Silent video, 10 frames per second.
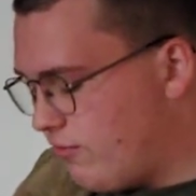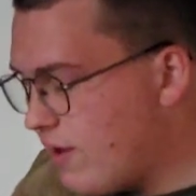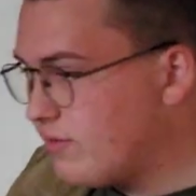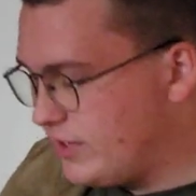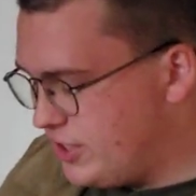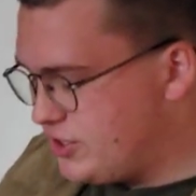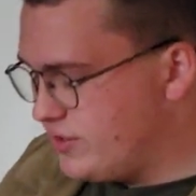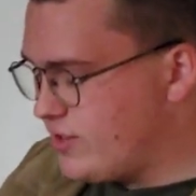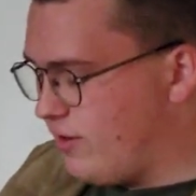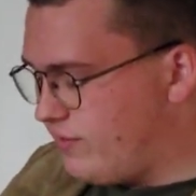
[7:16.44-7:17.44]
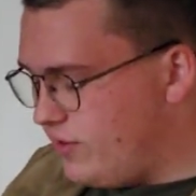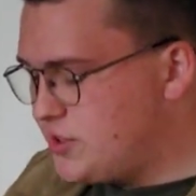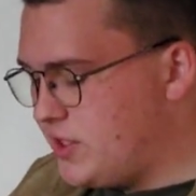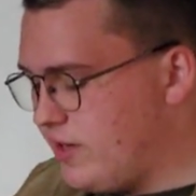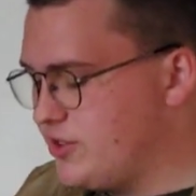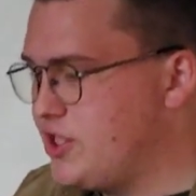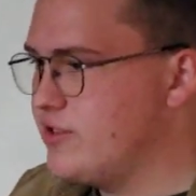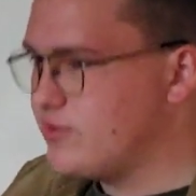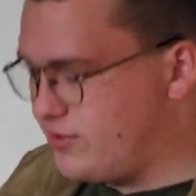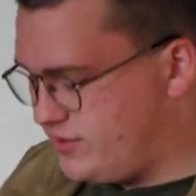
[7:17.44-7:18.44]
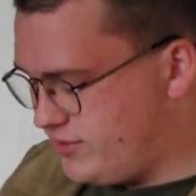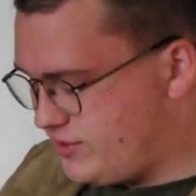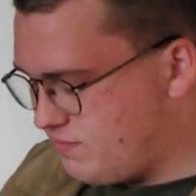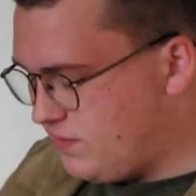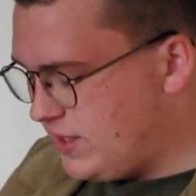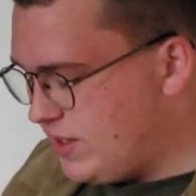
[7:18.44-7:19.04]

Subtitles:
revelations of future energy sources.